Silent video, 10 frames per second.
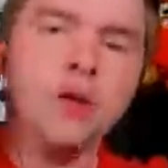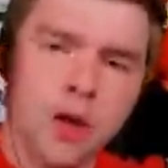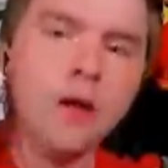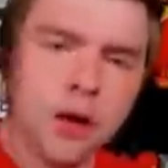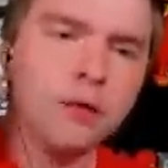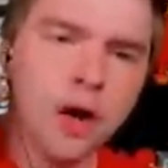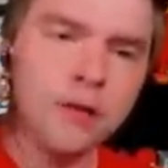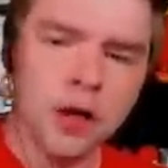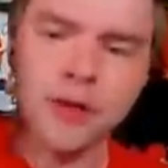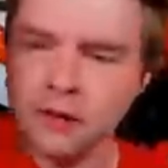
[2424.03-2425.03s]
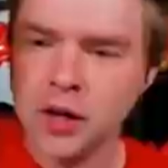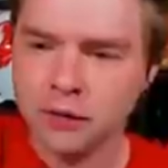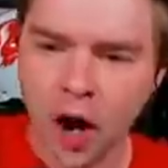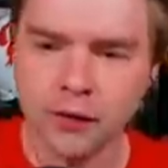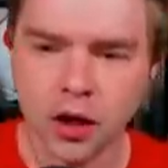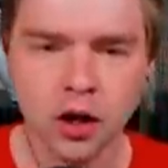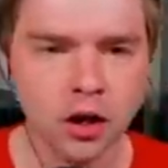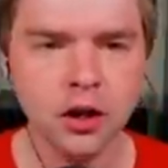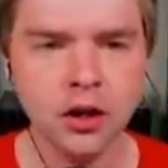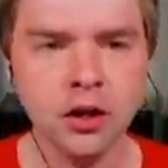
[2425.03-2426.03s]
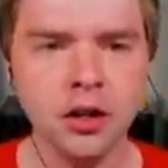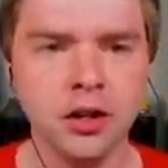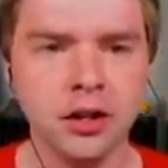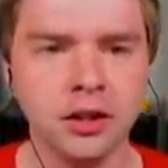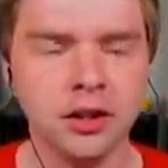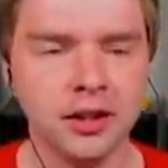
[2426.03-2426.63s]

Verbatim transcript: bam feet, bam feet, bam feet, bam feet.